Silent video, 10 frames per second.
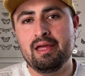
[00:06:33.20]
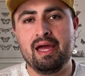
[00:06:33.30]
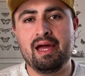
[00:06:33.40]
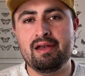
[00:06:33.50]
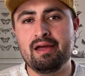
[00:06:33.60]

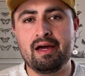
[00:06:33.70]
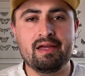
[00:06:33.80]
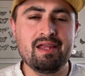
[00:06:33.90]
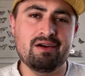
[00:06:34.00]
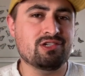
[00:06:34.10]
And, uh,
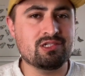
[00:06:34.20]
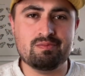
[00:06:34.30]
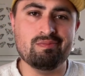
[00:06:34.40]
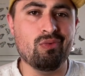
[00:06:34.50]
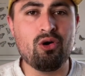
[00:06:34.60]
you know, just
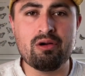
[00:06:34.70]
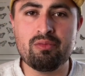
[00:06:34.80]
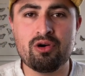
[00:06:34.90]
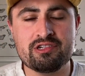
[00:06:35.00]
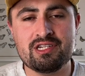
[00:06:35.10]
more and
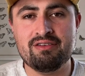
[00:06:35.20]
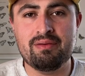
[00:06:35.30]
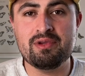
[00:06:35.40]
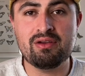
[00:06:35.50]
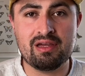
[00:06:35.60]
more stuff
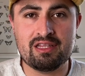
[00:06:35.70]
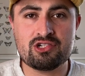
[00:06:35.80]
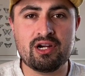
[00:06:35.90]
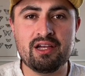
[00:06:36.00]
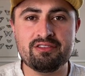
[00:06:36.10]
I'm doing on the
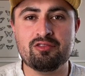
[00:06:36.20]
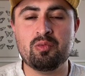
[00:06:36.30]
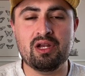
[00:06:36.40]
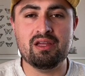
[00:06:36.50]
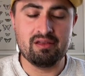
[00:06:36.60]
trails is
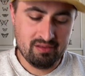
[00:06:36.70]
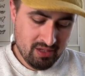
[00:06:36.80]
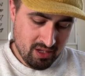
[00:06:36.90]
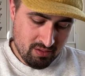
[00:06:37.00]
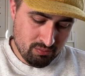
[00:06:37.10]
putting
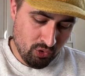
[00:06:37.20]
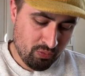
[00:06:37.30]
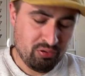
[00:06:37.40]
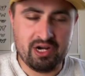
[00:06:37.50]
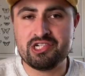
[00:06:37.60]
more
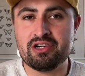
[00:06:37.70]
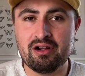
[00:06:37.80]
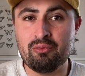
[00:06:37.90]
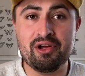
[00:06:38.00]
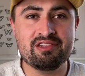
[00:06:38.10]
pressure
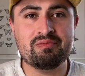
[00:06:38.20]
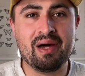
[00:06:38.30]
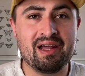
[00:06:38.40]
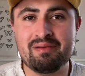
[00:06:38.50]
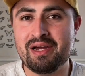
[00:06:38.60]
on one
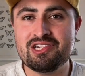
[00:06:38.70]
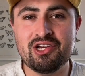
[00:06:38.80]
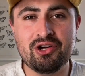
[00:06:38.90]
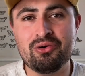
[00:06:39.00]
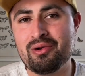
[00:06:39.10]
spot on my
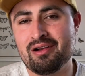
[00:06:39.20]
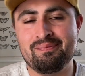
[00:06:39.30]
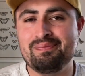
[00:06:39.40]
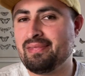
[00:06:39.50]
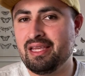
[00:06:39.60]
toe
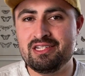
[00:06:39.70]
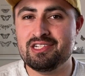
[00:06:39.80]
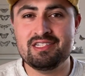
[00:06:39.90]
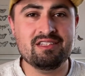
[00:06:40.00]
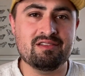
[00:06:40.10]
where it
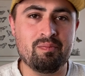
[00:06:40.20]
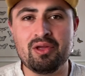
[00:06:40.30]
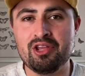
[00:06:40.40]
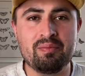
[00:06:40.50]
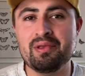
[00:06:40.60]
just needs to
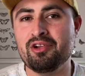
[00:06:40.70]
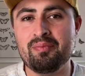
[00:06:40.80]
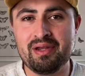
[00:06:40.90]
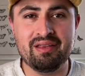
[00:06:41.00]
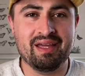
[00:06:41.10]
build up a little
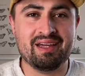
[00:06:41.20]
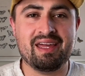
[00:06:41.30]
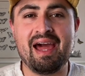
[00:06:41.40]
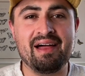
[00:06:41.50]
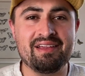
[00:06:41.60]
bit of like a
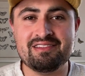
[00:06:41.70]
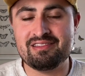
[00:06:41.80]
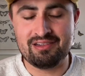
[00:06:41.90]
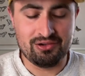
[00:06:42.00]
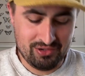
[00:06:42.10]
callus
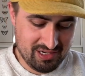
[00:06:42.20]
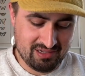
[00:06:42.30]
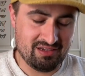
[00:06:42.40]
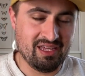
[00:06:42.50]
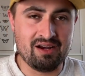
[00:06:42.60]
so it
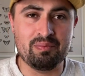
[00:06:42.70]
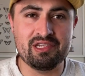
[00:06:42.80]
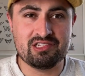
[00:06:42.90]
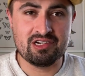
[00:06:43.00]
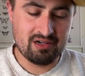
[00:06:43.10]
doesn't get a
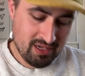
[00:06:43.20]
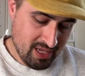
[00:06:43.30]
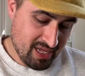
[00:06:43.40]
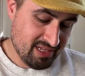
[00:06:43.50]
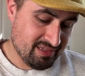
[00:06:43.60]
blister.
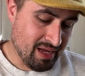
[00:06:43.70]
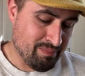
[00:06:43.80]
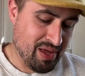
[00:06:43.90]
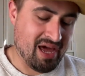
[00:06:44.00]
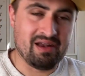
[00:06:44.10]
It's not
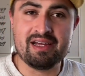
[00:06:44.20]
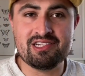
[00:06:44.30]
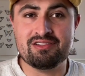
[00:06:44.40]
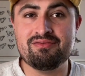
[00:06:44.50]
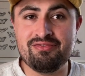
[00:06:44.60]
bad. I
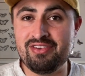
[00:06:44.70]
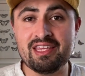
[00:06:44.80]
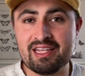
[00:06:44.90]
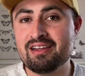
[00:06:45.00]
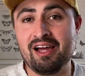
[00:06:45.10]
just
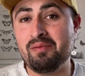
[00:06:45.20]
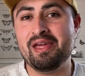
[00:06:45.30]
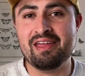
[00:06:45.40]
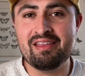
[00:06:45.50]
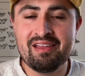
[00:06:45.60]
feel it
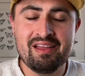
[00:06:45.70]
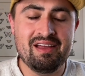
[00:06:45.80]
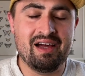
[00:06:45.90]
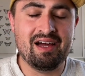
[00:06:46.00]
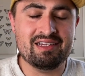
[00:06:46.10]
coming.
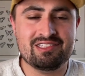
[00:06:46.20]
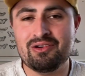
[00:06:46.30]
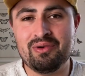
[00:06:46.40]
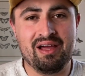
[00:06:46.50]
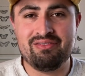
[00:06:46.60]
Uh,
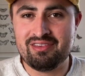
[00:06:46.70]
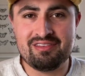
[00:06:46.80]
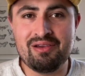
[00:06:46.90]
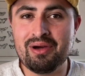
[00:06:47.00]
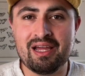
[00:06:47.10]
so we'll have to
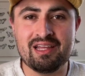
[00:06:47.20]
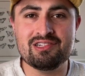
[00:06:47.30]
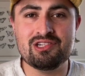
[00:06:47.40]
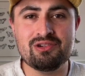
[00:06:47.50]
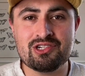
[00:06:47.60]
see what I can
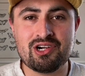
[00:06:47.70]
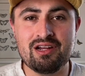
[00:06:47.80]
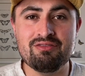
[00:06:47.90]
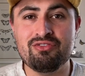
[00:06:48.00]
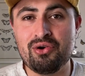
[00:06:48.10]
do to try
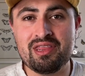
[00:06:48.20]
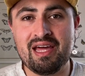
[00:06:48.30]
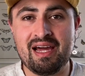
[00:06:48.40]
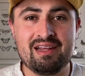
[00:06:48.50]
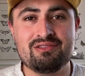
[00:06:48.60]
and avoid
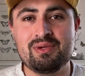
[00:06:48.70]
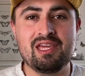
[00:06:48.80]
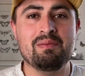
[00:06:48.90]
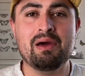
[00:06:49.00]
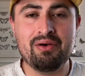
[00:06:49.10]
that as we
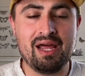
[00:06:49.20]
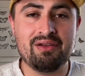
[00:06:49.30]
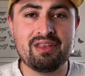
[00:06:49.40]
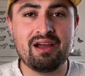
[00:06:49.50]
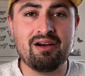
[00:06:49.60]
keep going
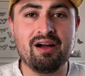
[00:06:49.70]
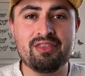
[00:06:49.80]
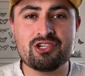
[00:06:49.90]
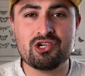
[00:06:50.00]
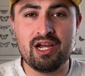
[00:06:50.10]
out there on
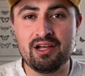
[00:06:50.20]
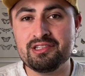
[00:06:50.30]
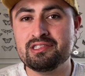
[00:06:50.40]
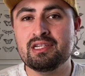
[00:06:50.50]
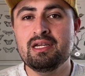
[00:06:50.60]
the
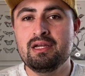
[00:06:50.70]
trails.